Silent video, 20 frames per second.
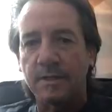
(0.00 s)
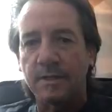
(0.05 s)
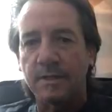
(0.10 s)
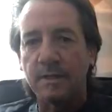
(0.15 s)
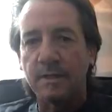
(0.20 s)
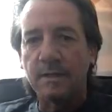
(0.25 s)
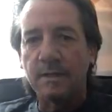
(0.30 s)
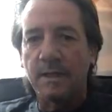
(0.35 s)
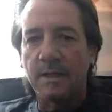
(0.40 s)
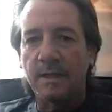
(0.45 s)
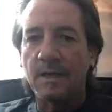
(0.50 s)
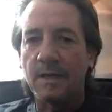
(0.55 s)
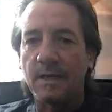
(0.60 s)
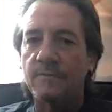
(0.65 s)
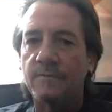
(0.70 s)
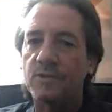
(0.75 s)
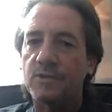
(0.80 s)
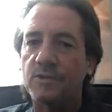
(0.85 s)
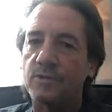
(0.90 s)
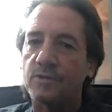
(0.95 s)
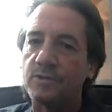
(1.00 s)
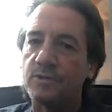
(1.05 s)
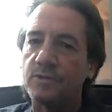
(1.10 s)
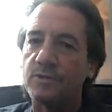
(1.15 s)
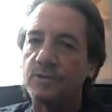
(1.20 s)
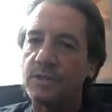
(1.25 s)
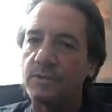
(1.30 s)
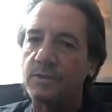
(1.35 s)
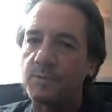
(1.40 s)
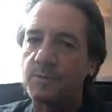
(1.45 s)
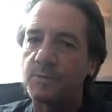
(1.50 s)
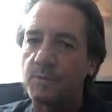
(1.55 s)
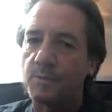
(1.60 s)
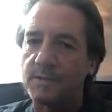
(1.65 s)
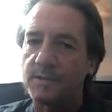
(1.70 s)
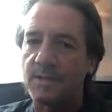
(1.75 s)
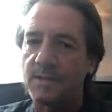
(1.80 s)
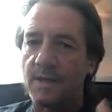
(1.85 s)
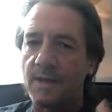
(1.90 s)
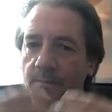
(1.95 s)
And then all of a sudden, does he come to West
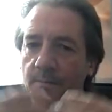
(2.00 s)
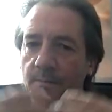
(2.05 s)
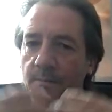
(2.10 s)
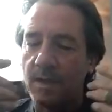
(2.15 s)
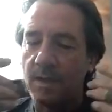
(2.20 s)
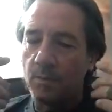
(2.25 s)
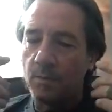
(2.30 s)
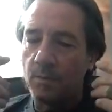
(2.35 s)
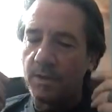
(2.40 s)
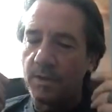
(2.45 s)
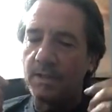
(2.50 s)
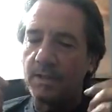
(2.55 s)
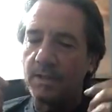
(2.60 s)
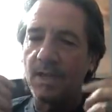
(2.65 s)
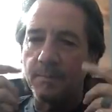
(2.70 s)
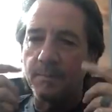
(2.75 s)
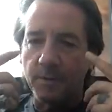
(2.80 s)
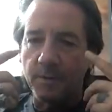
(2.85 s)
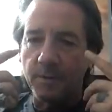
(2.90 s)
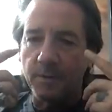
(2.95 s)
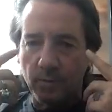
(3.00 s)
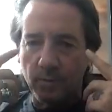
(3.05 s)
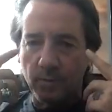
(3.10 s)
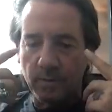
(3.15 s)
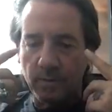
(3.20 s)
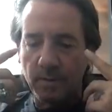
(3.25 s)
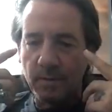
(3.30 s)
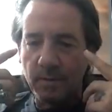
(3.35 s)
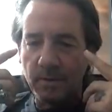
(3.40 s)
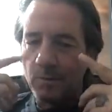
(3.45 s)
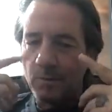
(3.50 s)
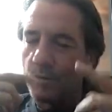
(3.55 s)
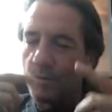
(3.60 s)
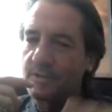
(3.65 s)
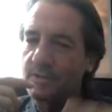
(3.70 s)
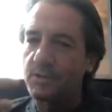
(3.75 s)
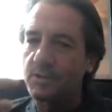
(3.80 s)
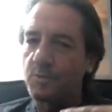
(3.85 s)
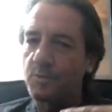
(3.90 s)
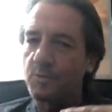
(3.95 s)
Ham? When he came, I thought, what's his
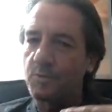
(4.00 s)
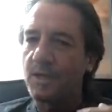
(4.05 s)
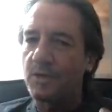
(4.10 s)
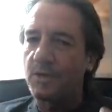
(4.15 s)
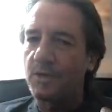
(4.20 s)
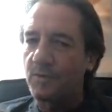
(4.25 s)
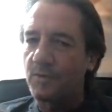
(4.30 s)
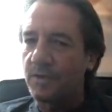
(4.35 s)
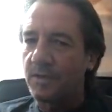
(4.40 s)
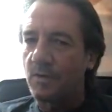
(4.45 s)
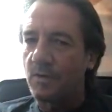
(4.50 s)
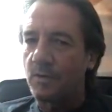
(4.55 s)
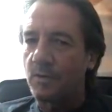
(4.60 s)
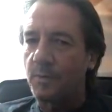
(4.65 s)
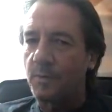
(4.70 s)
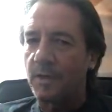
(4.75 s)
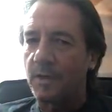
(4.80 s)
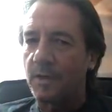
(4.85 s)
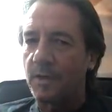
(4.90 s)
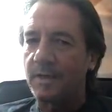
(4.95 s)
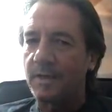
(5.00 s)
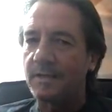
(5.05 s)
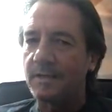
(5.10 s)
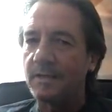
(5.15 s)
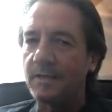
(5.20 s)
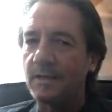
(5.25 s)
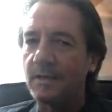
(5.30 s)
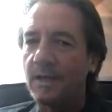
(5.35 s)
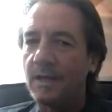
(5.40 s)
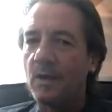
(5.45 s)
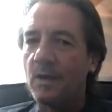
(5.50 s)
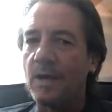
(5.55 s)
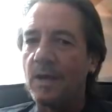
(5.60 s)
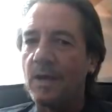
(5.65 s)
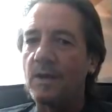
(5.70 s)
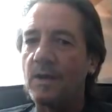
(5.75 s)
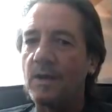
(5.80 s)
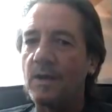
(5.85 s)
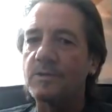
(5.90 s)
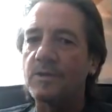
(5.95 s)
work rate going to be like? How's he
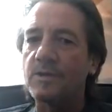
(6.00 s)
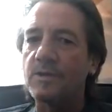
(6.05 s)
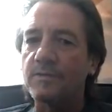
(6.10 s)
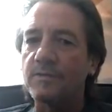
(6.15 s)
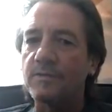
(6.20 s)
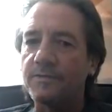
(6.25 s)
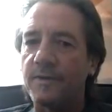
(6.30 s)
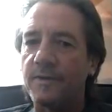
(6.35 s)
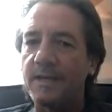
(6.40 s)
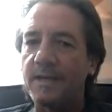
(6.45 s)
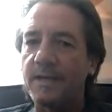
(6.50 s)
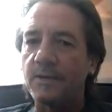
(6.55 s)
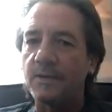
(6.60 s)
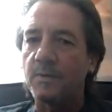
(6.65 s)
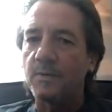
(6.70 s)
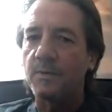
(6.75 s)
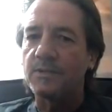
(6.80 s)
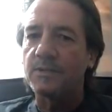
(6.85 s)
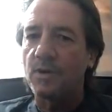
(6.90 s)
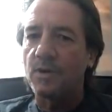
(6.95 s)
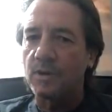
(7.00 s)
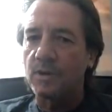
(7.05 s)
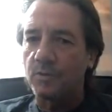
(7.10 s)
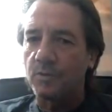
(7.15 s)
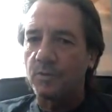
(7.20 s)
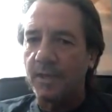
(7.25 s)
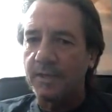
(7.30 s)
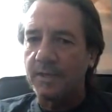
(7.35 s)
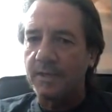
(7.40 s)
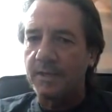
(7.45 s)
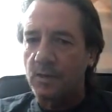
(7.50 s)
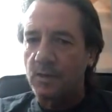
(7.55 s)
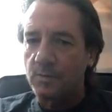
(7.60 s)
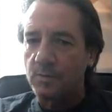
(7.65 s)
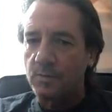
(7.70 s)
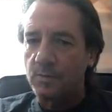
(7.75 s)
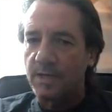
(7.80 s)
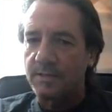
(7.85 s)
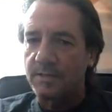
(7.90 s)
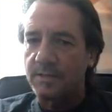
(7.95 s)
going to find it when he's got to create his own
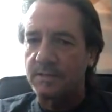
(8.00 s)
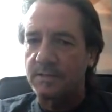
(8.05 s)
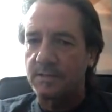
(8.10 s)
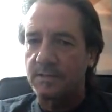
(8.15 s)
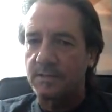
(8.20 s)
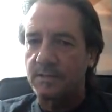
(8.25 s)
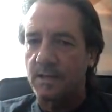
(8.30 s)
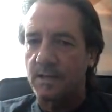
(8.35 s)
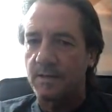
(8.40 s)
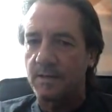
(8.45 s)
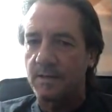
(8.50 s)
chances at times?